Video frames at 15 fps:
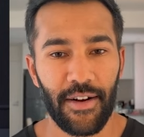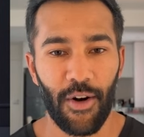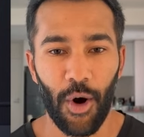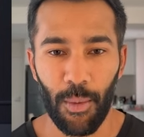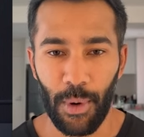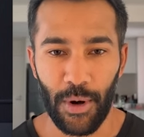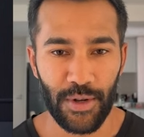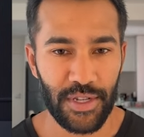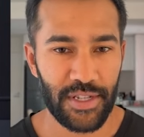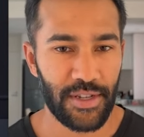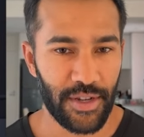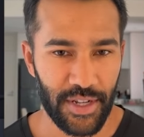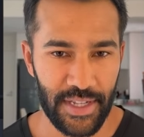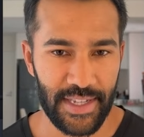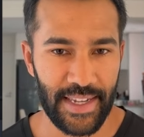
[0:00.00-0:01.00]
almost,
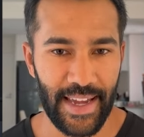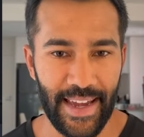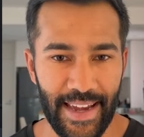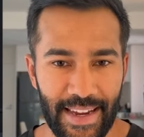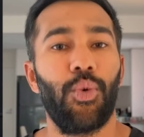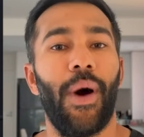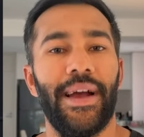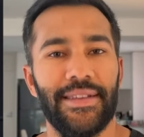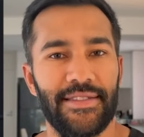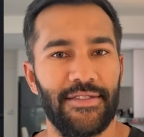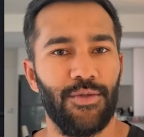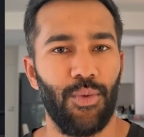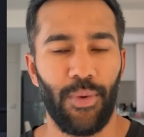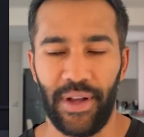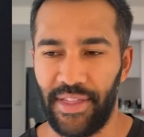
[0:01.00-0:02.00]
you could say, twice
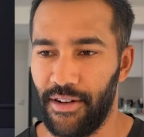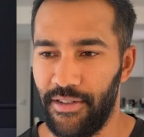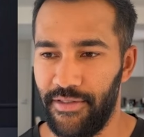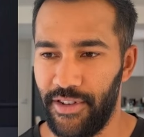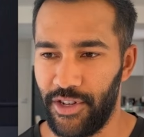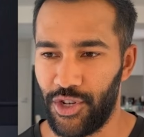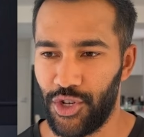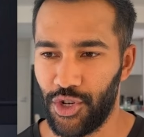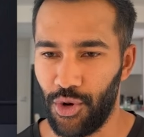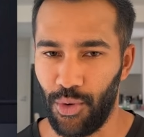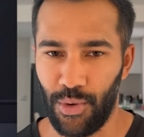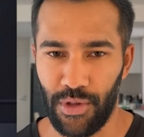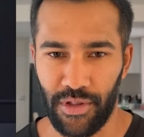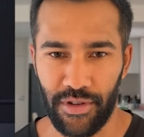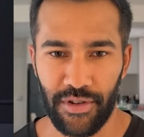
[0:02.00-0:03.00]
the width of his
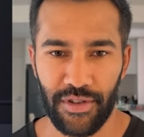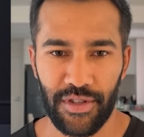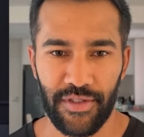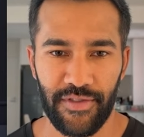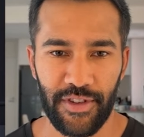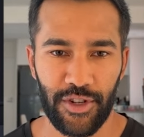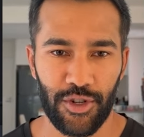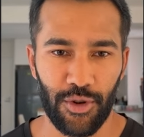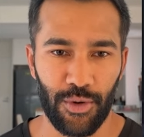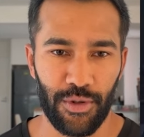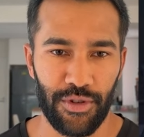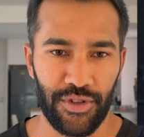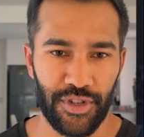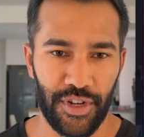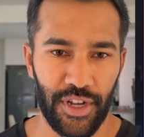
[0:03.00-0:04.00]
shoulders. If his
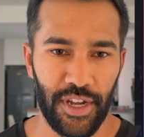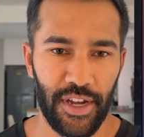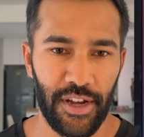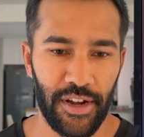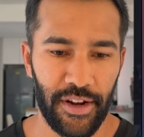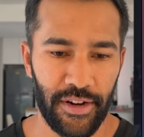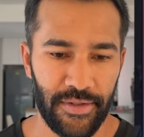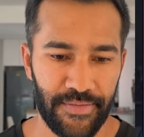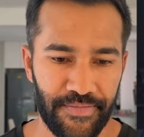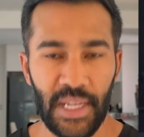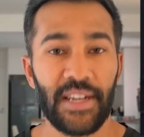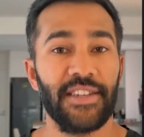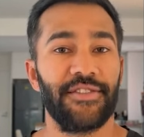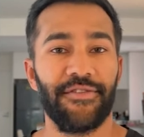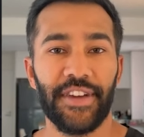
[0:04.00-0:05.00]
shoulders are here,
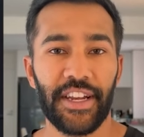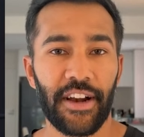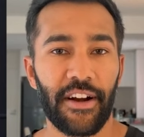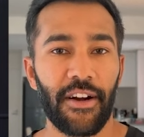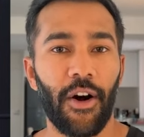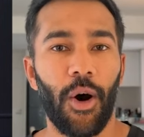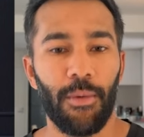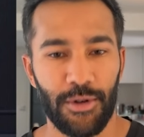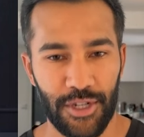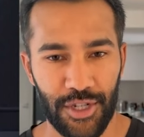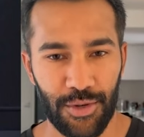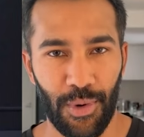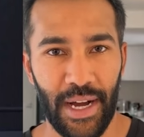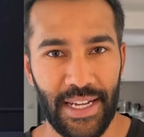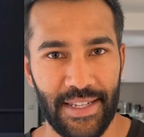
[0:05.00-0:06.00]
his feet are almost
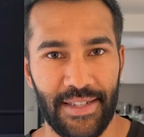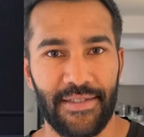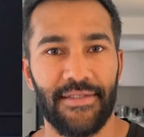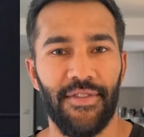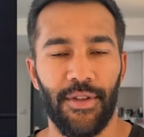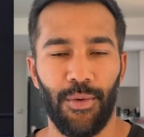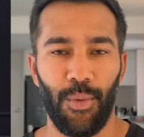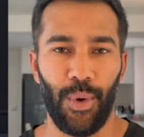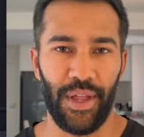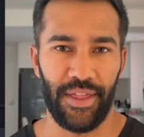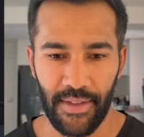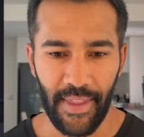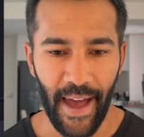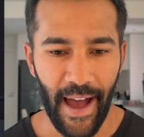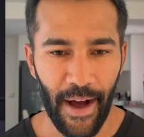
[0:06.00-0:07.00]
twice the
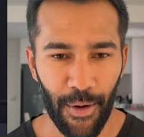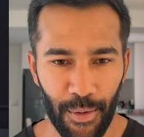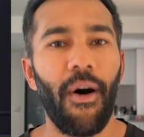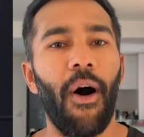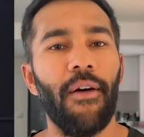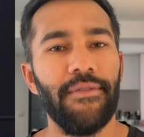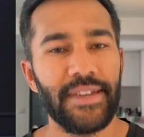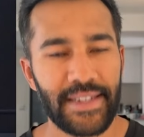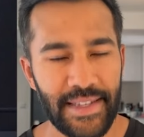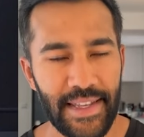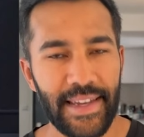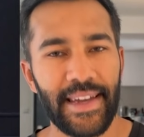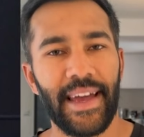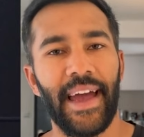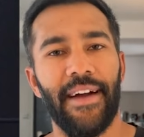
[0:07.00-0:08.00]
width. Now,
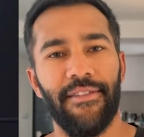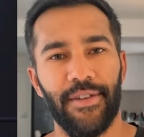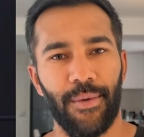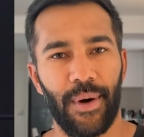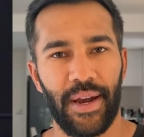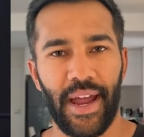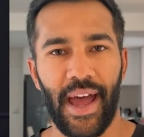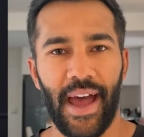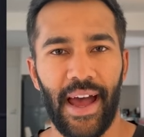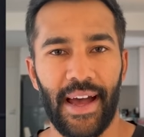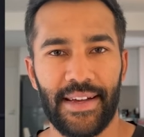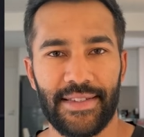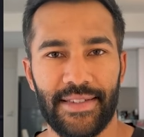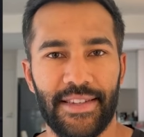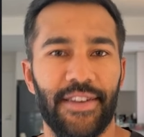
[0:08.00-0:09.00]
obviously, everyone
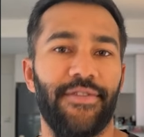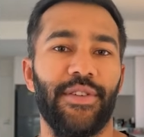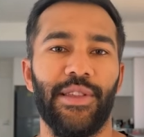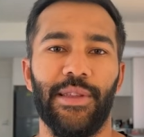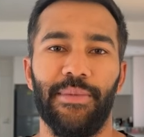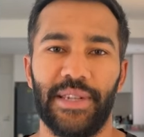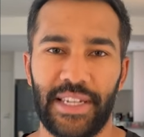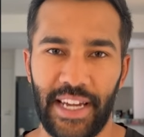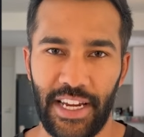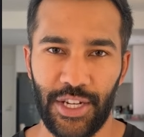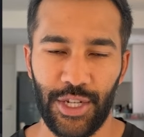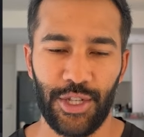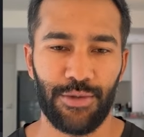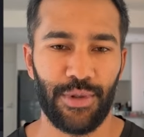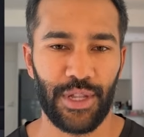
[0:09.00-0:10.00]
has different
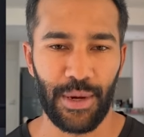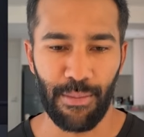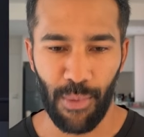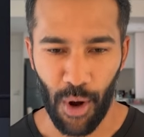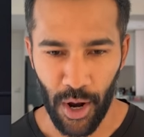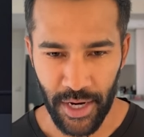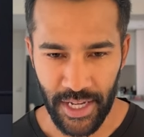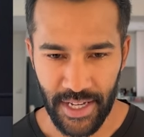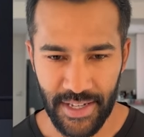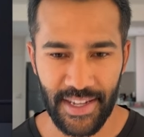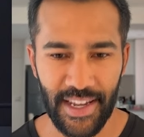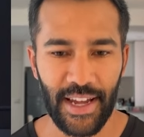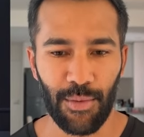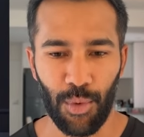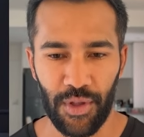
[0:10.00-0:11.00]
limitations with their bodies
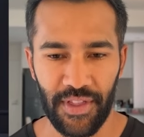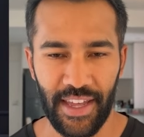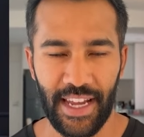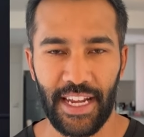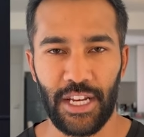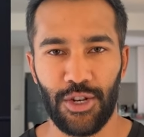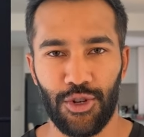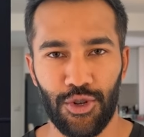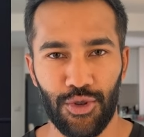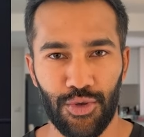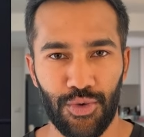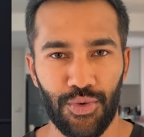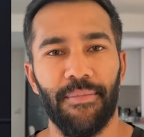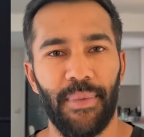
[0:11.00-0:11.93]
and what they can do,